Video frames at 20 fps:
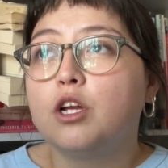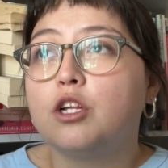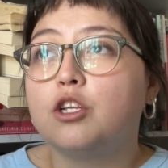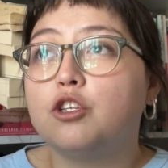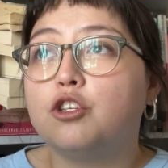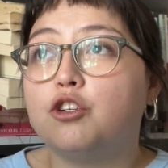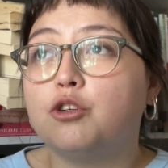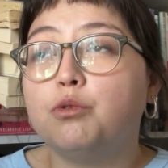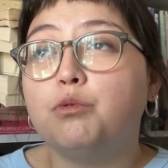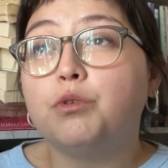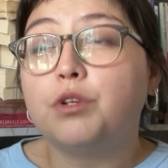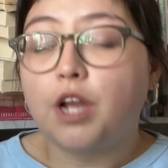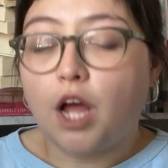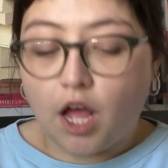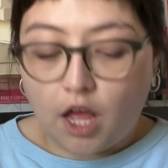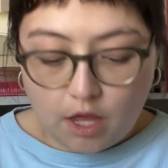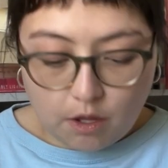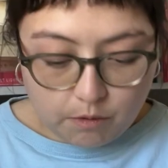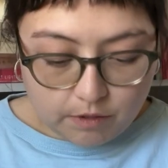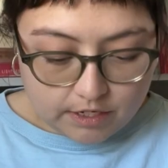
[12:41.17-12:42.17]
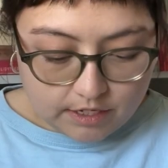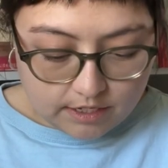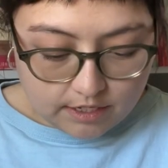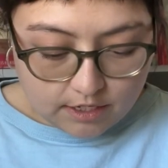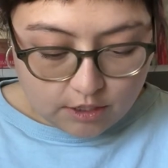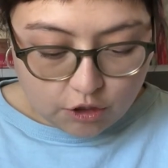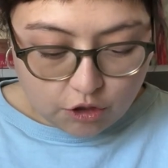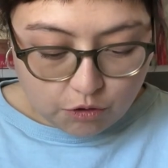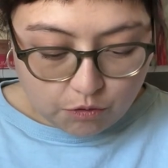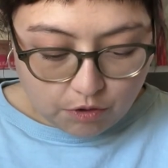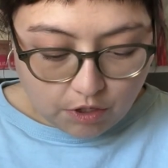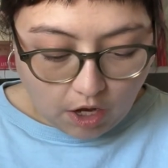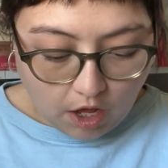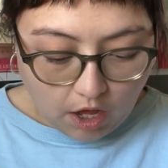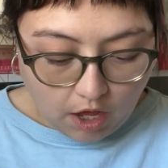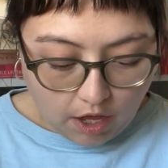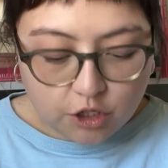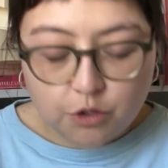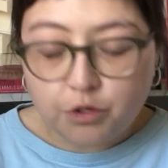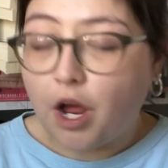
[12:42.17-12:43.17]
do not
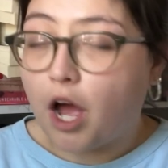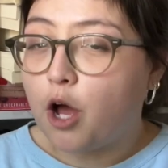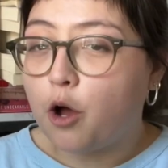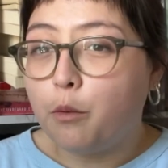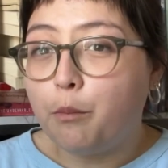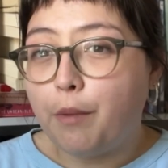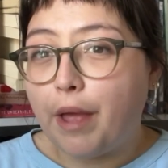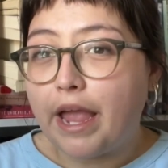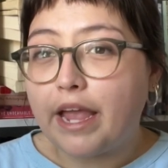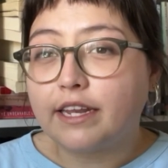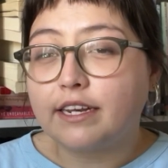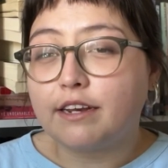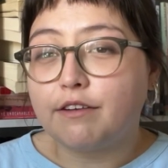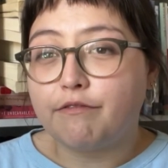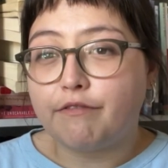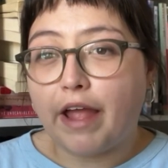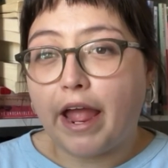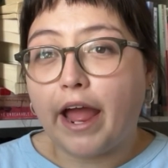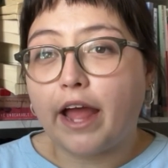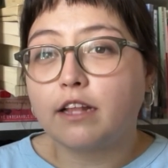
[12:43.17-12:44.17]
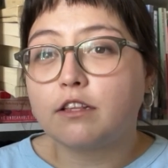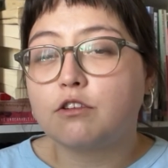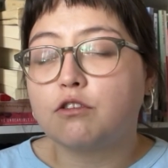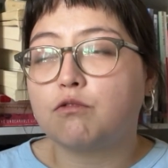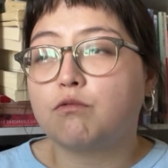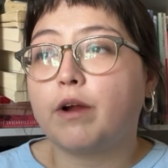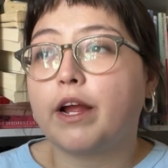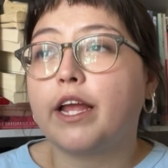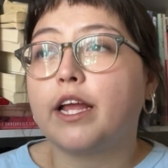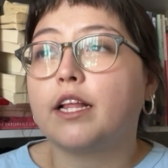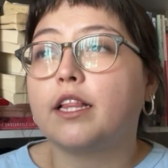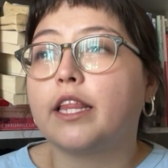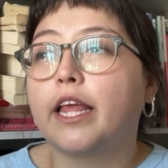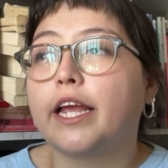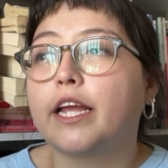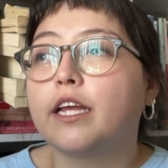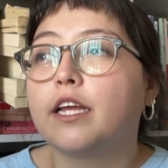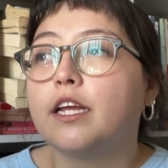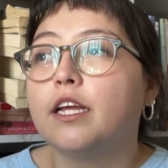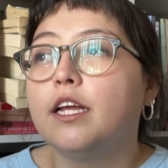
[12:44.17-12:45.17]
obey in advance, right?
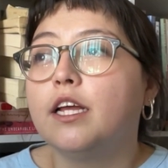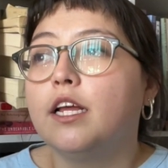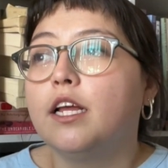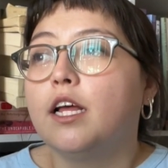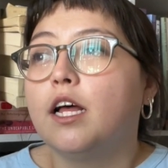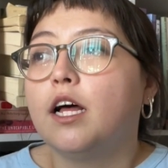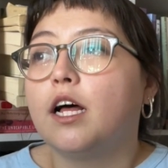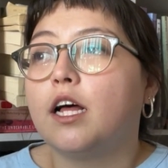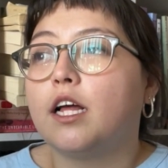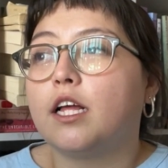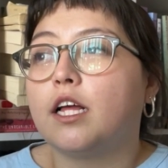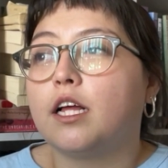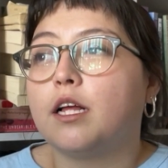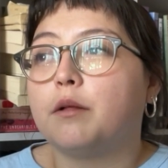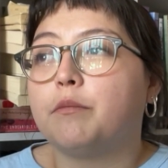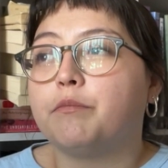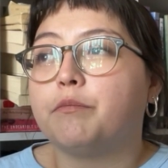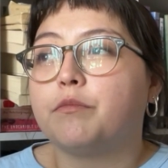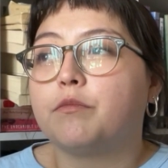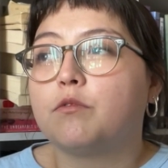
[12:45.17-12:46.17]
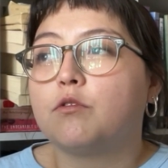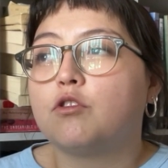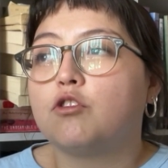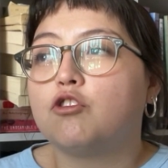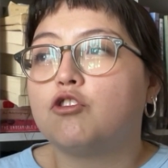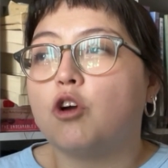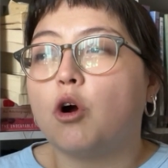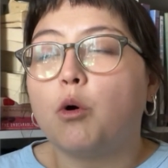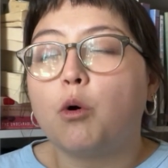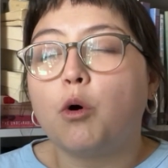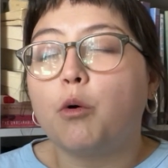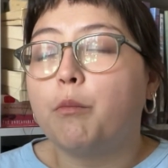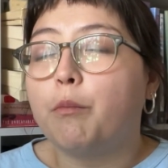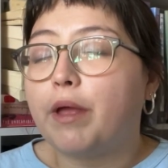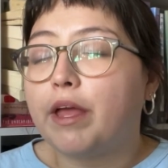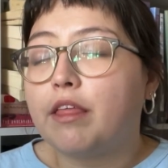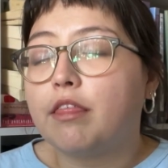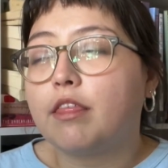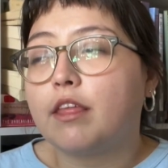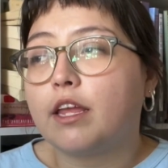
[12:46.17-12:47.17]
Like don't
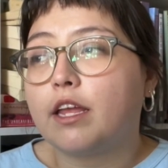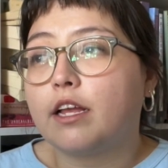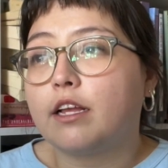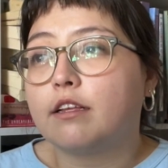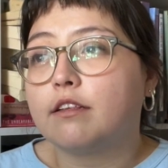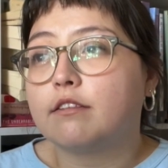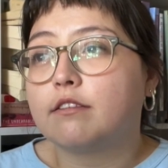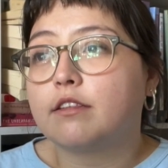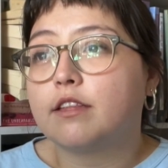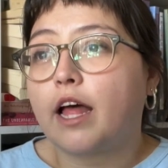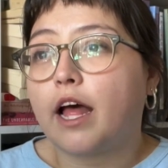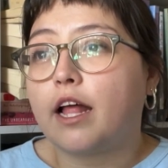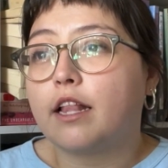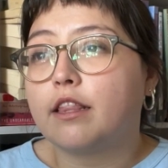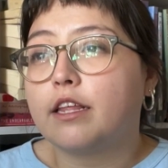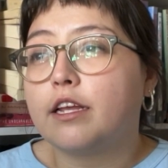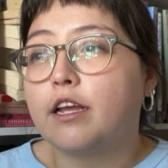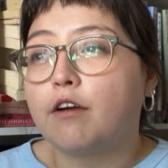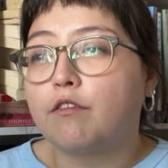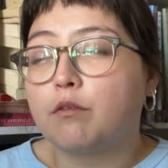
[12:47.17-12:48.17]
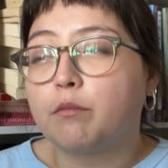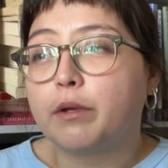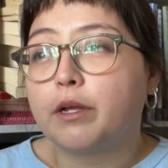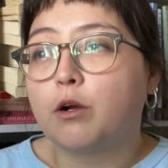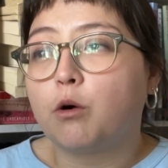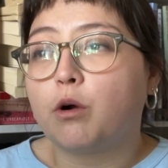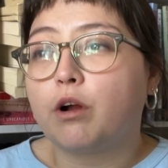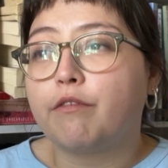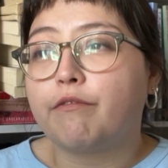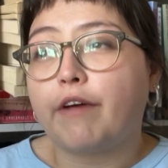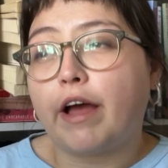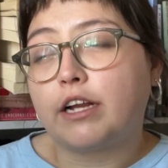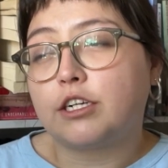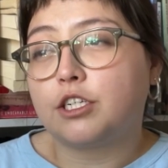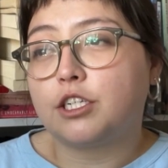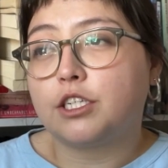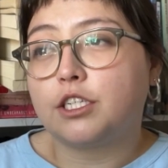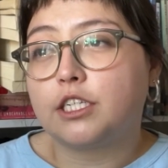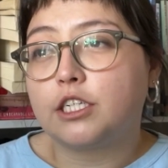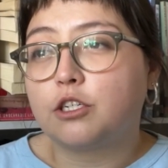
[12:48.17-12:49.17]
obey things that the government or a
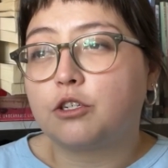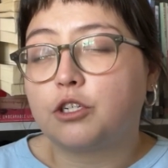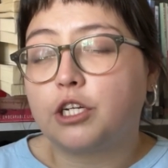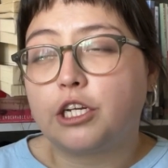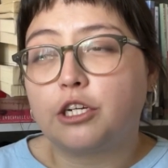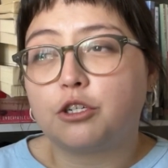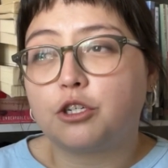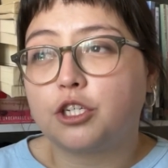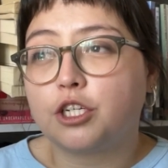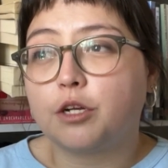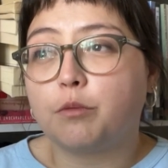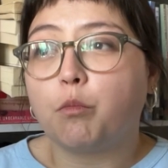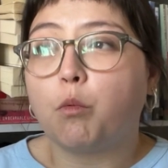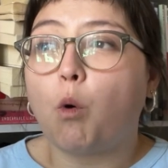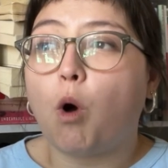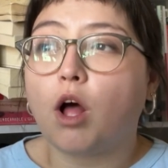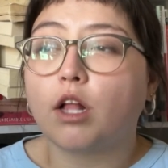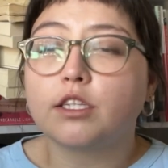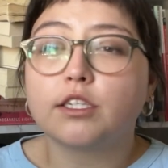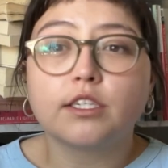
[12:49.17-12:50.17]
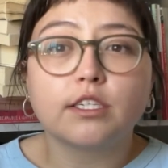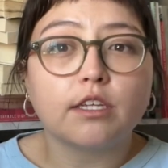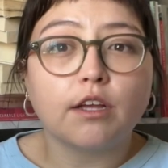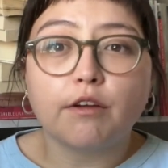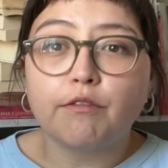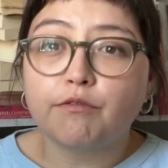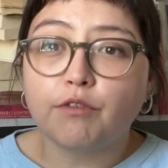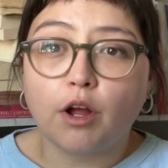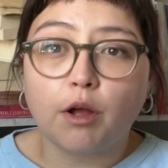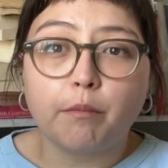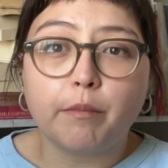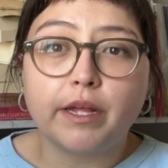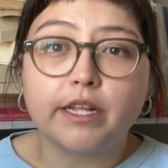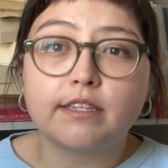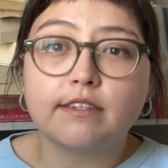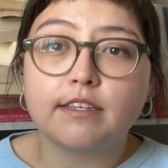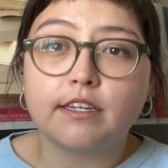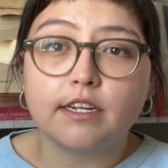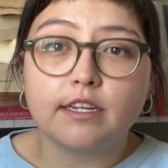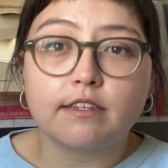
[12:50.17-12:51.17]
fascist dictatorship wants from
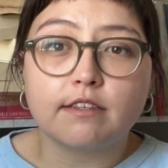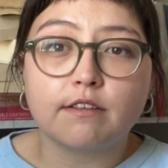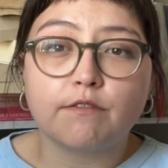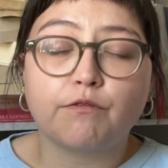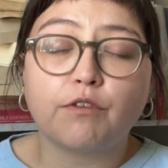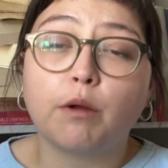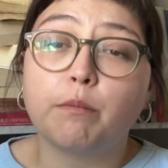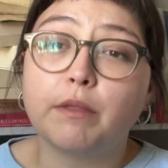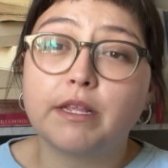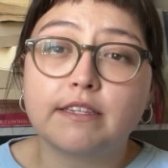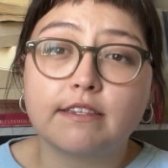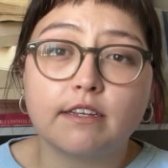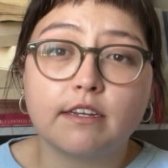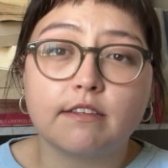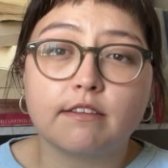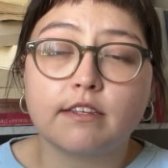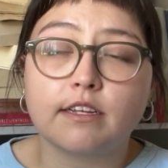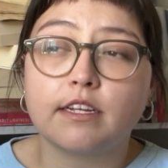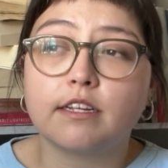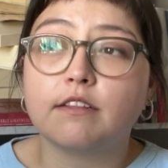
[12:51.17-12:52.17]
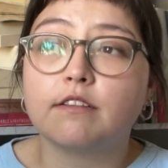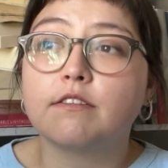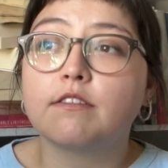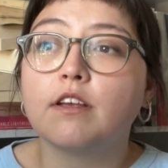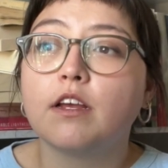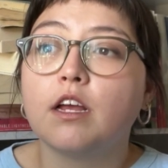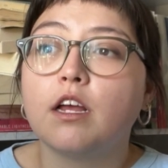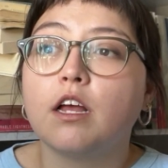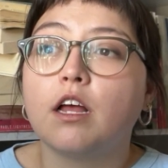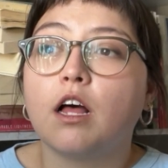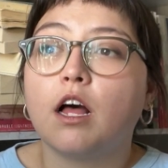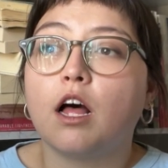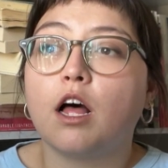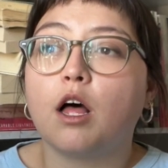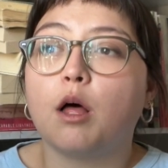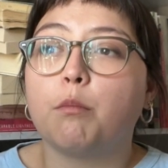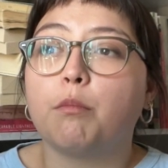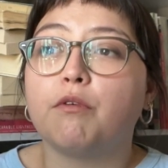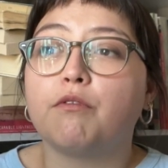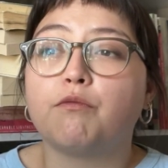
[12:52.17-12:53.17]
the citizens
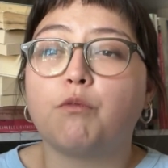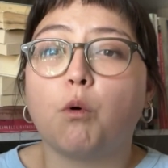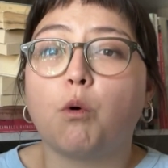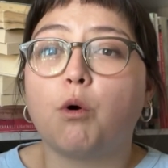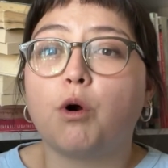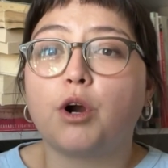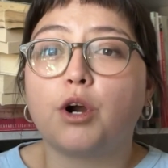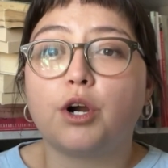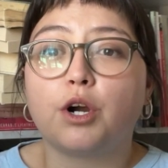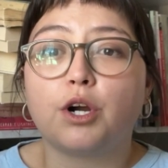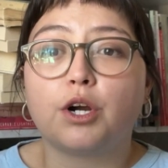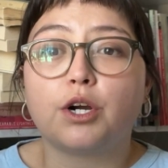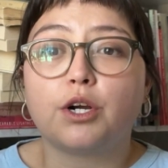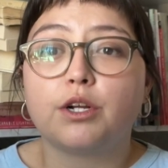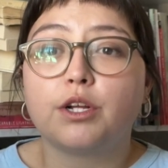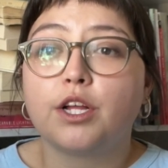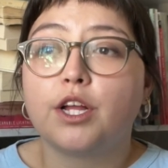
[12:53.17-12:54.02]
before